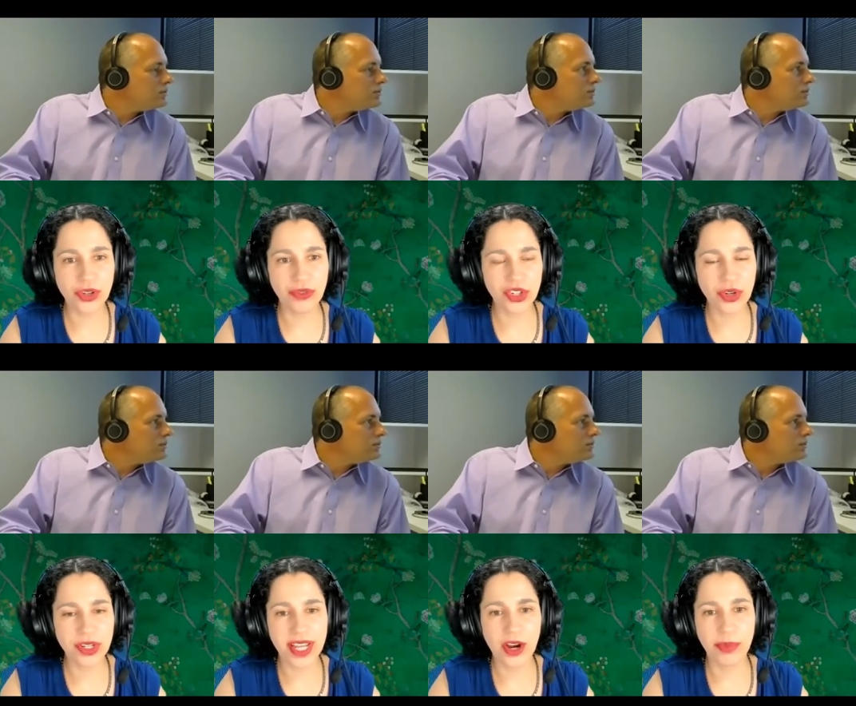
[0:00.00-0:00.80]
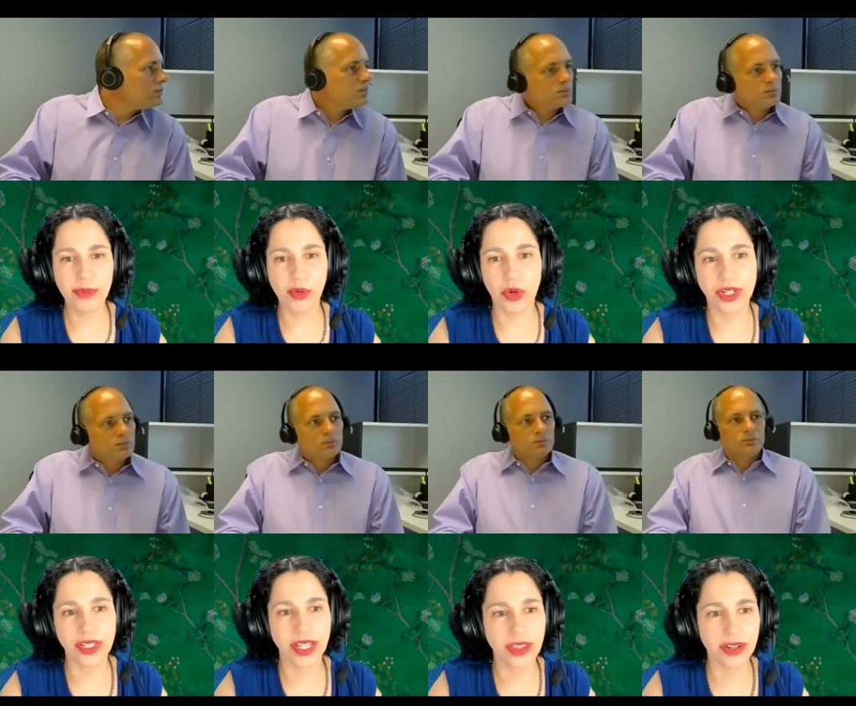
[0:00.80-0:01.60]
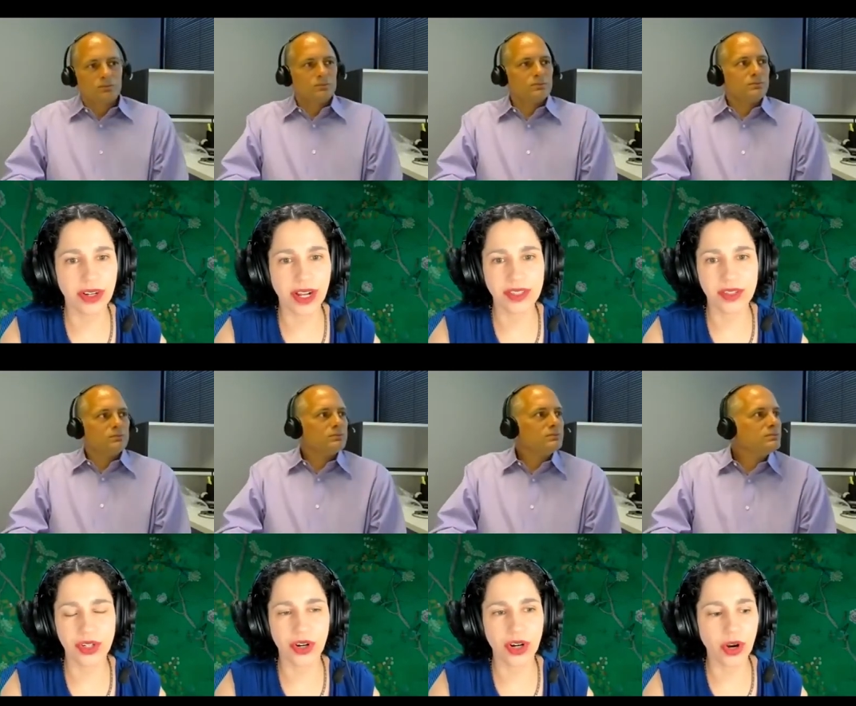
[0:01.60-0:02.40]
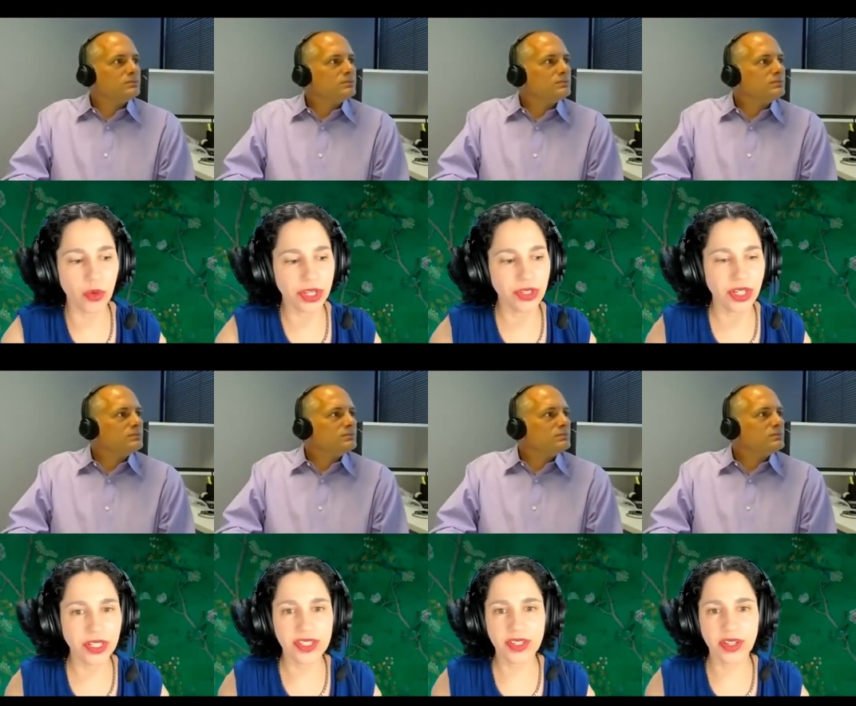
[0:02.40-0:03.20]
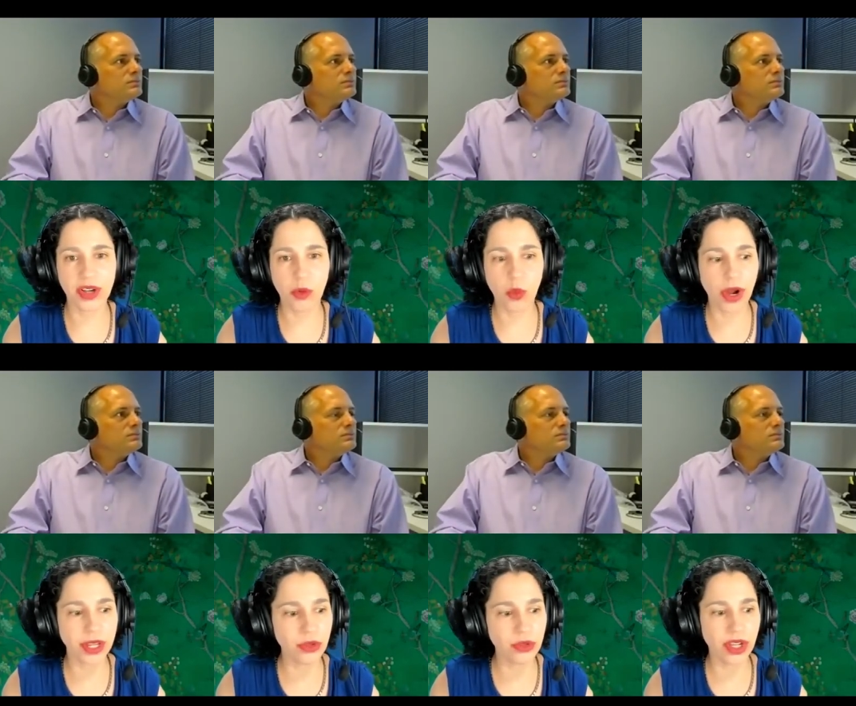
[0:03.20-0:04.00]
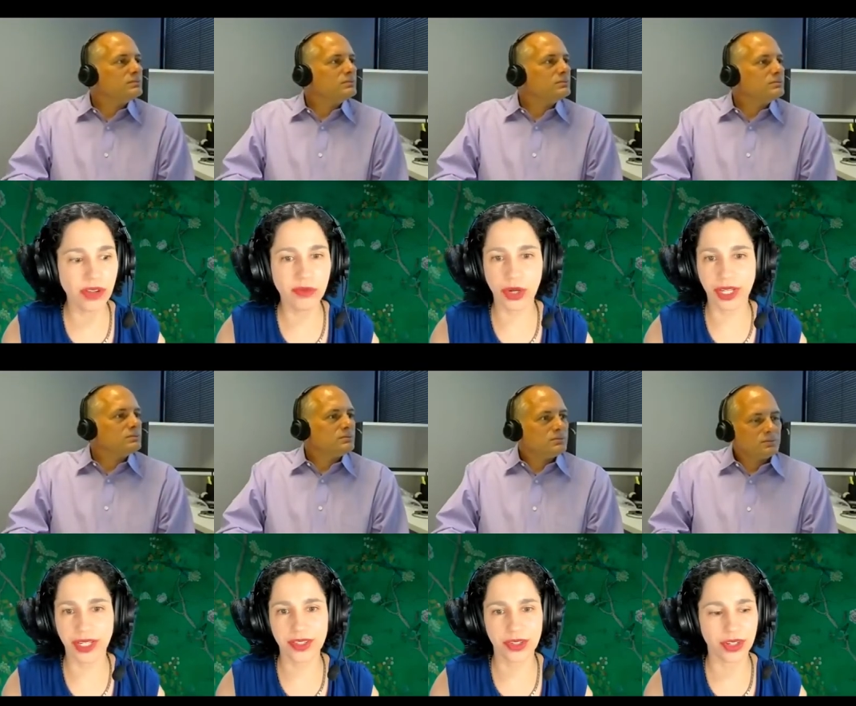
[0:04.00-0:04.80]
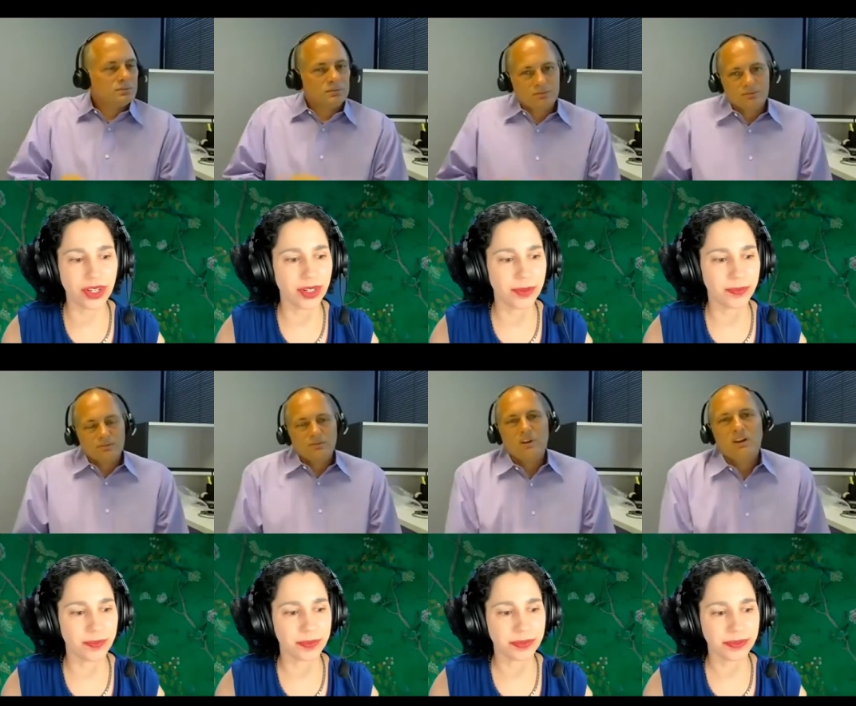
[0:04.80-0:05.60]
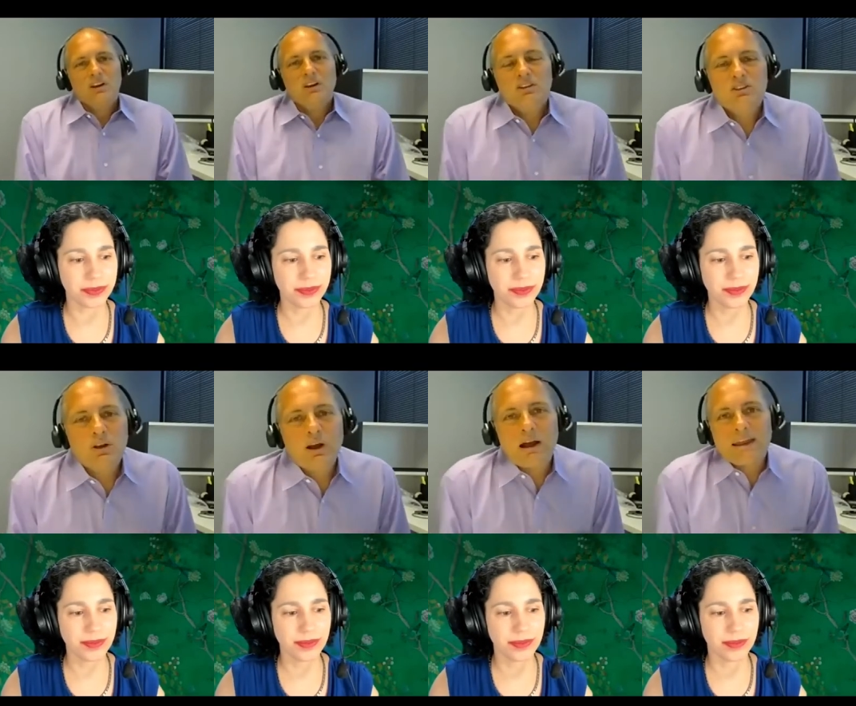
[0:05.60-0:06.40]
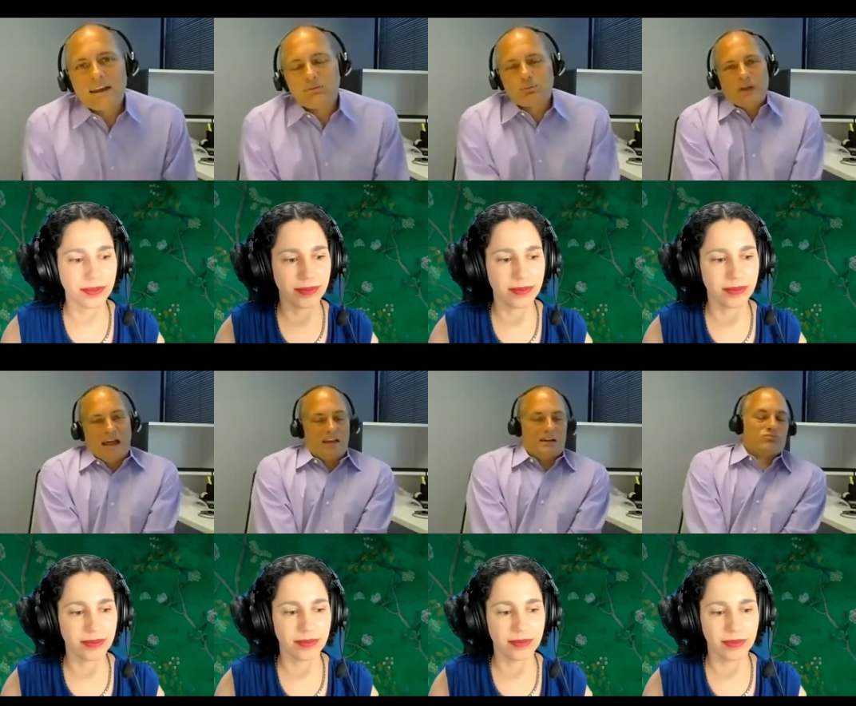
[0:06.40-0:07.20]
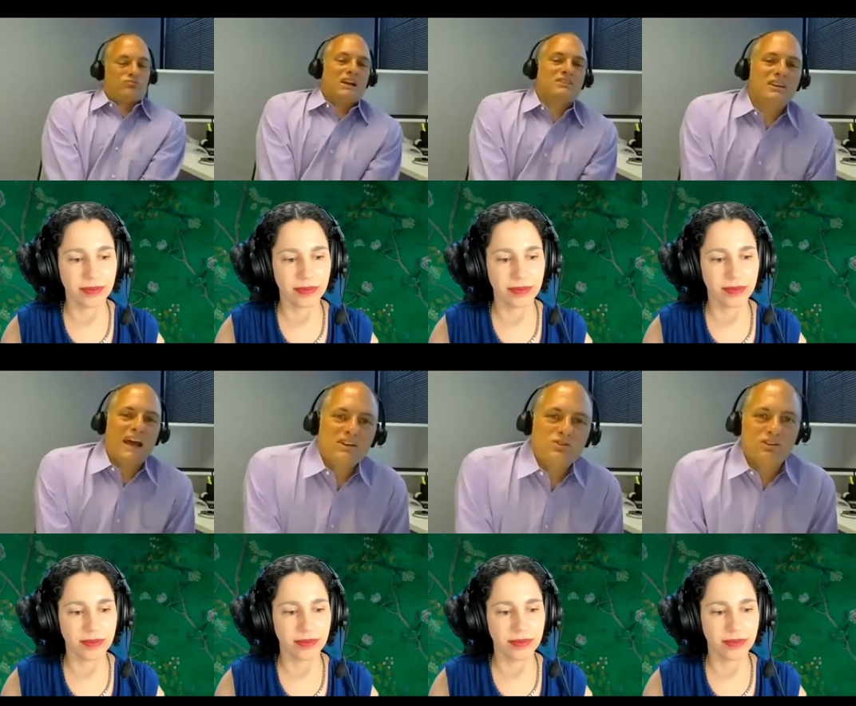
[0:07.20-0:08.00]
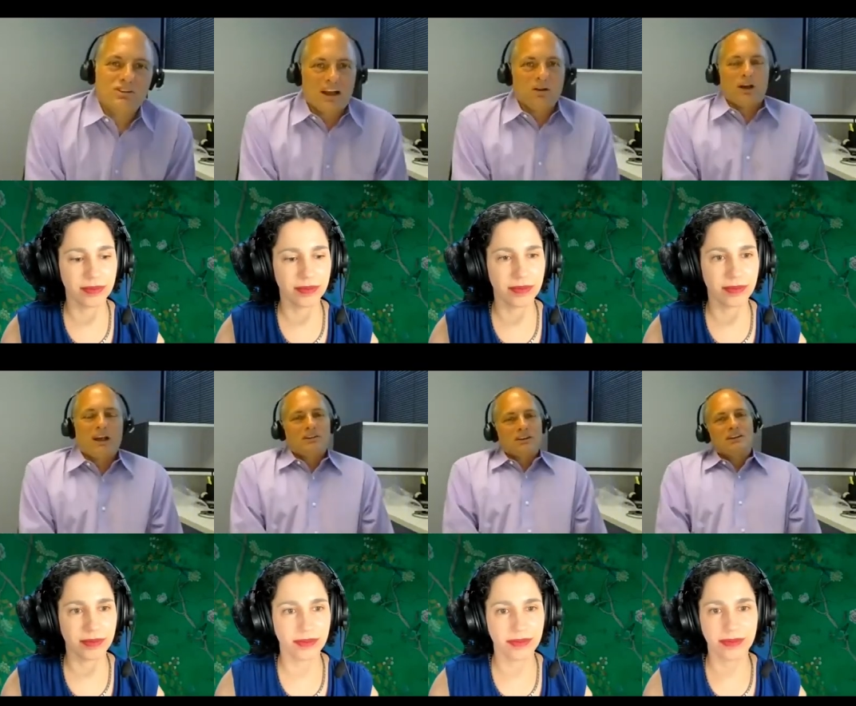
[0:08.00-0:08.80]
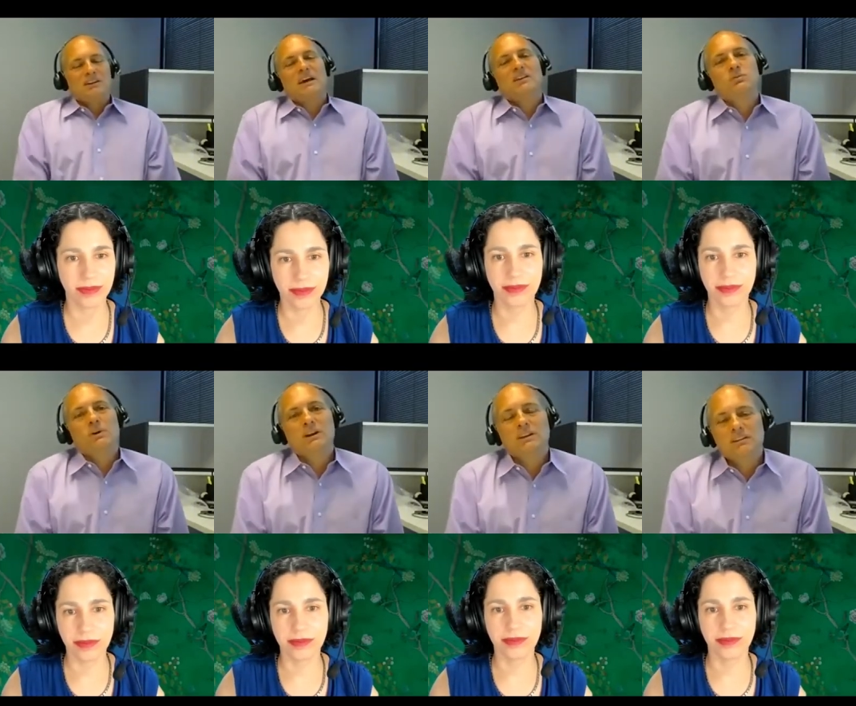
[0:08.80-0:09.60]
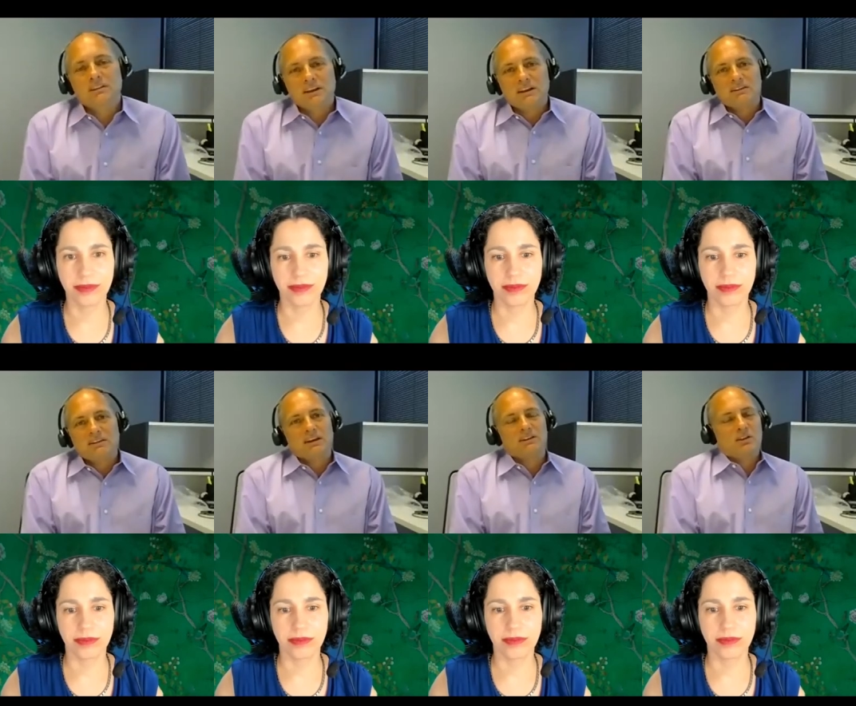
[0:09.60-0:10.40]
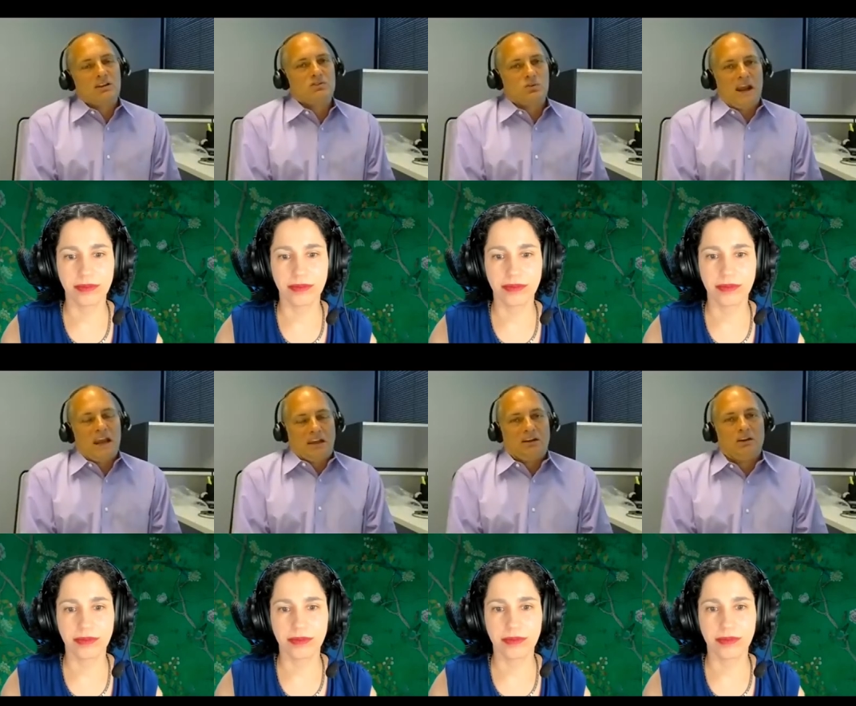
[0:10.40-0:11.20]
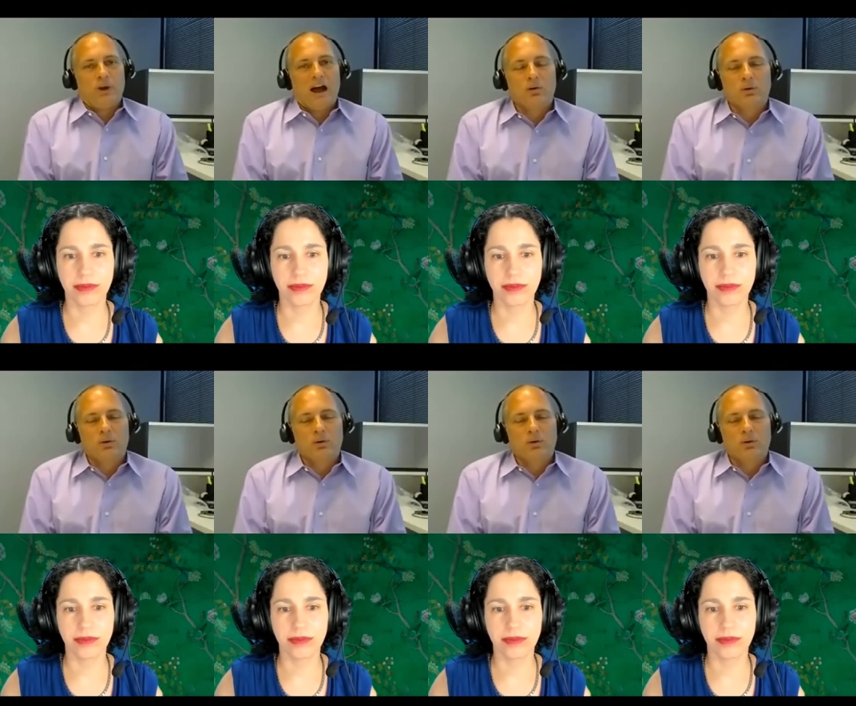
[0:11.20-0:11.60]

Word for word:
Speaker 1: you've shown us how people work together at Certara. Can you tell us why you love working at Certara?
Speaker 2: Sure, well, I think that, that that's a natural segue, because I think that's one of the things that that's great about